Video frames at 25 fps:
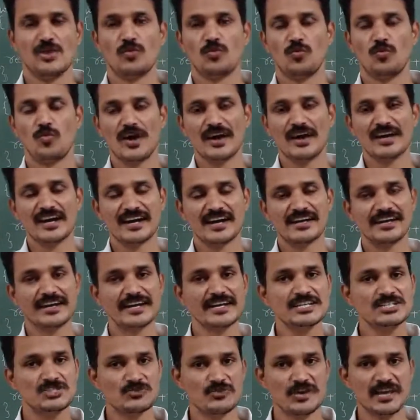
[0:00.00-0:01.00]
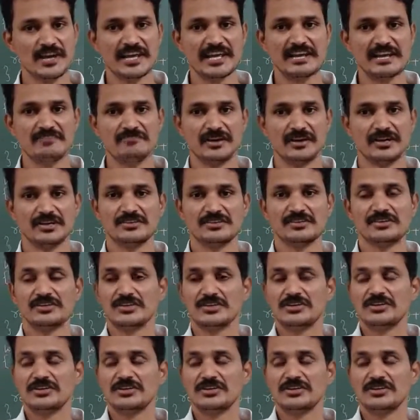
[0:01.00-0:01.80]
121.